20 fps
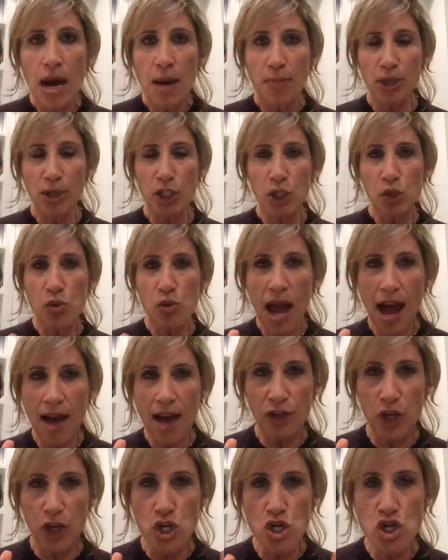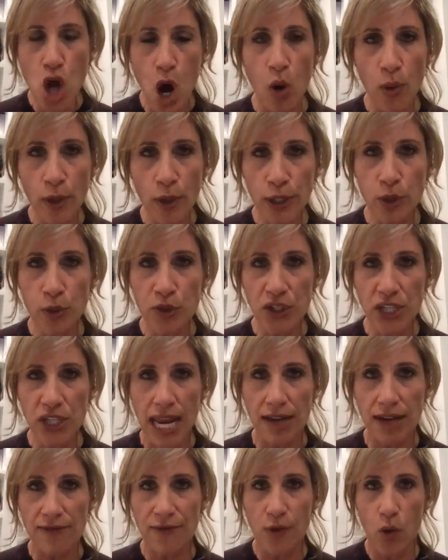But you have to know what you
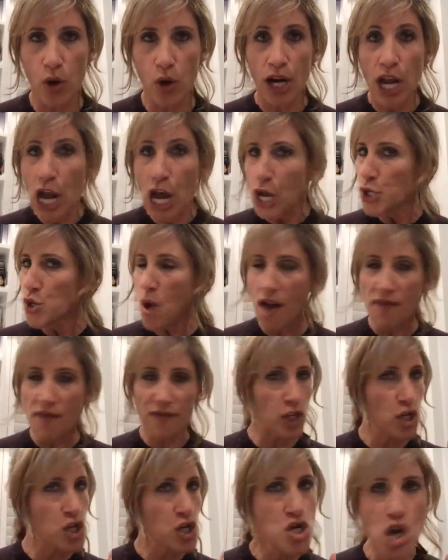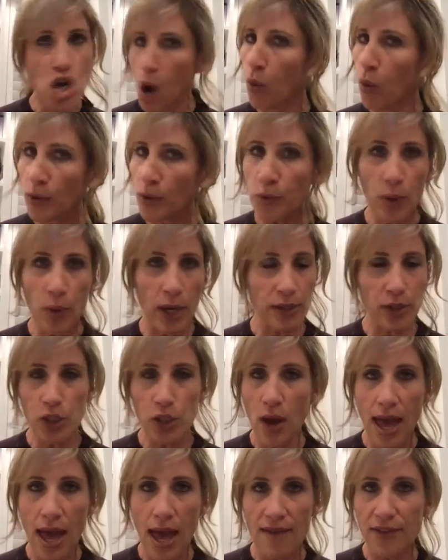stand for. You have to know what
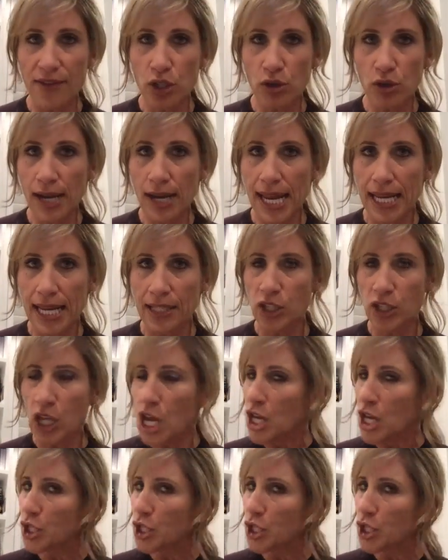you have in your hands.